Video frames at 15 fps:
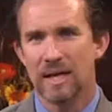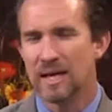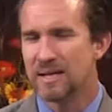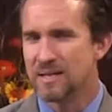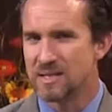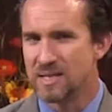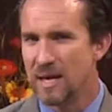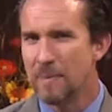
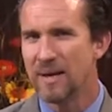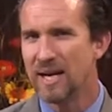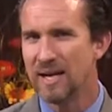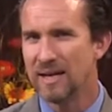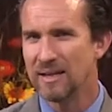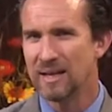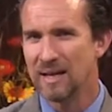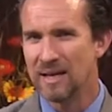
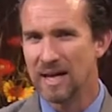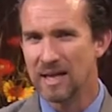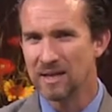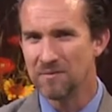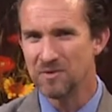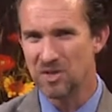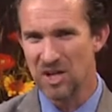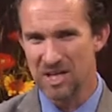exhibited in the death
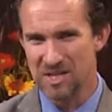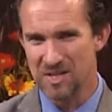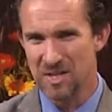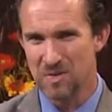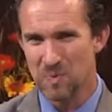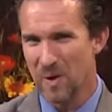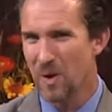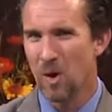of
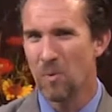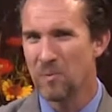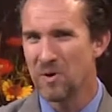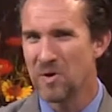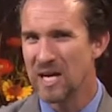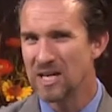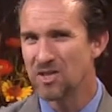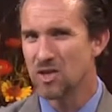Jesus. We hope
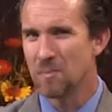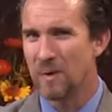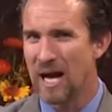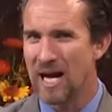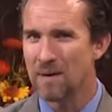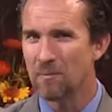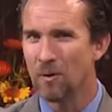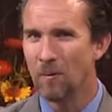you'll get your
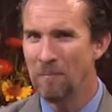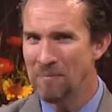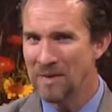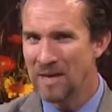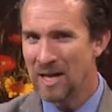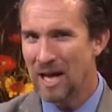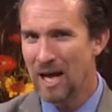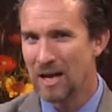Bible
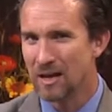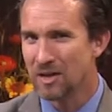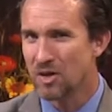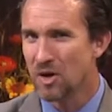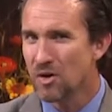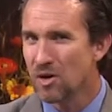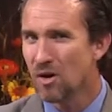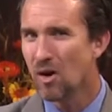and
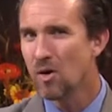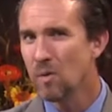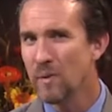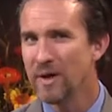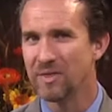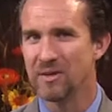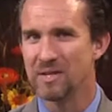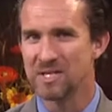turn along
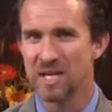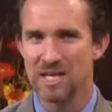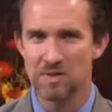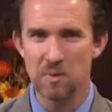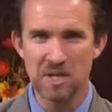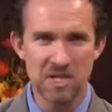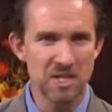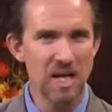with us
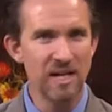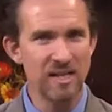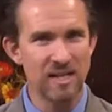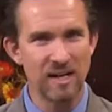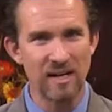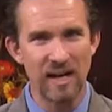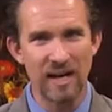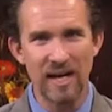as we study
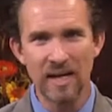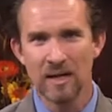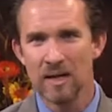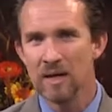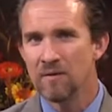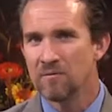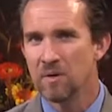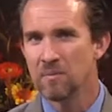today
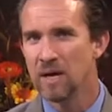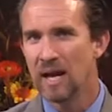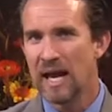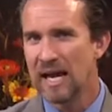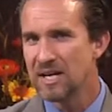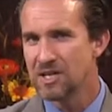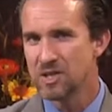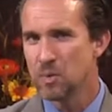from the
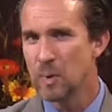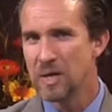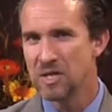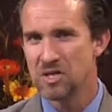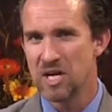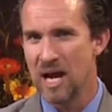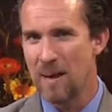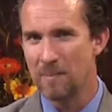last three
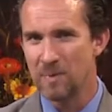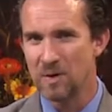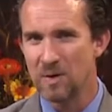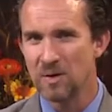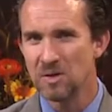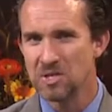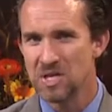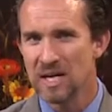
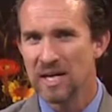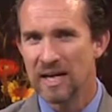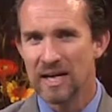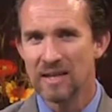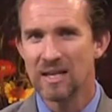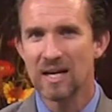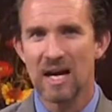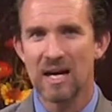chapters
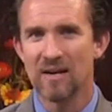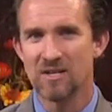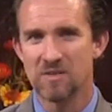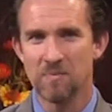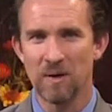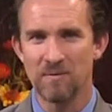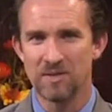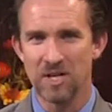in the
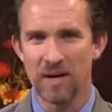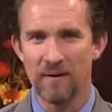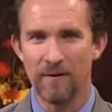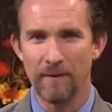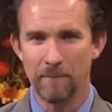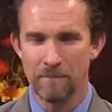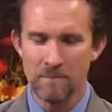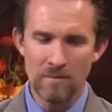Gospel of
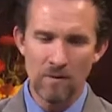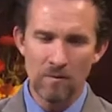John.